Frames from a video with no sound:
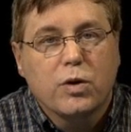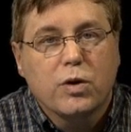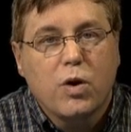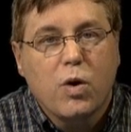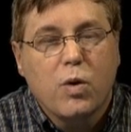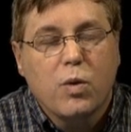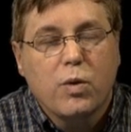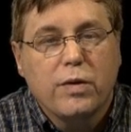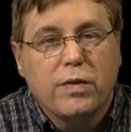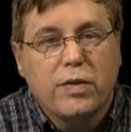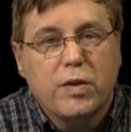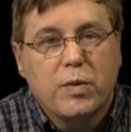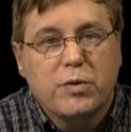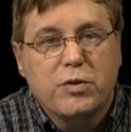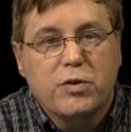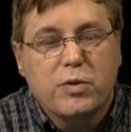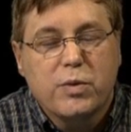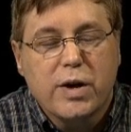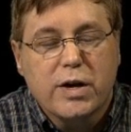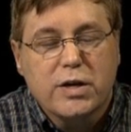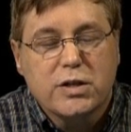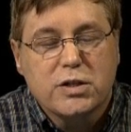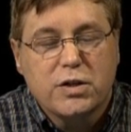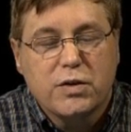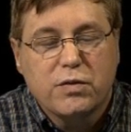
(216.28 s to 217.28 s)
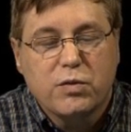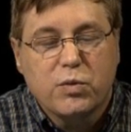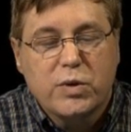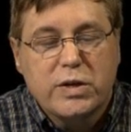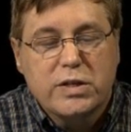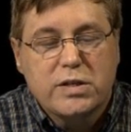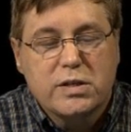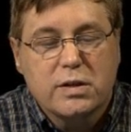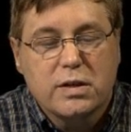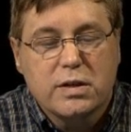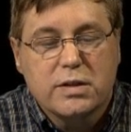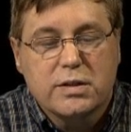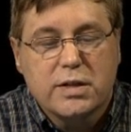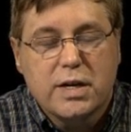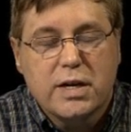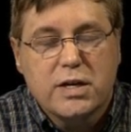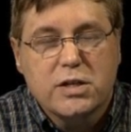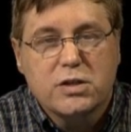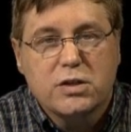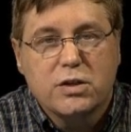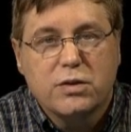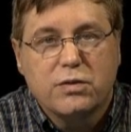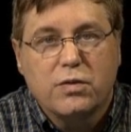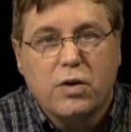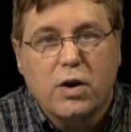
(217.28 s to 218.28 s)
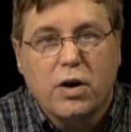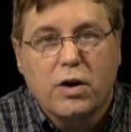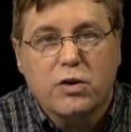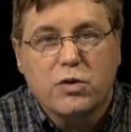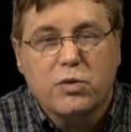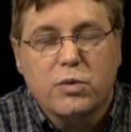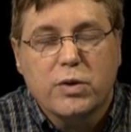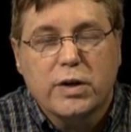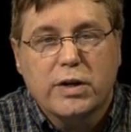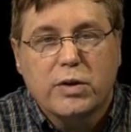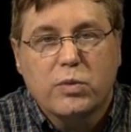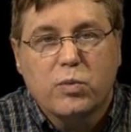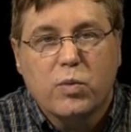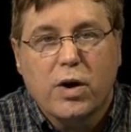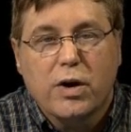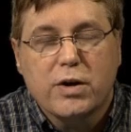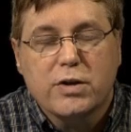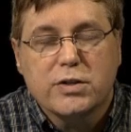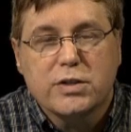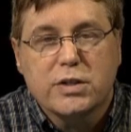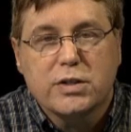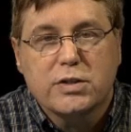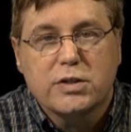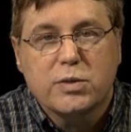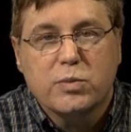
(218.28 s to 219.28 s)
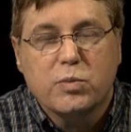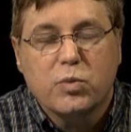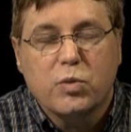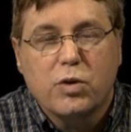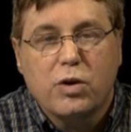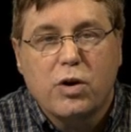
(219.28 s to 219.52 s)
go in the direction of regionalization of our drinking water system,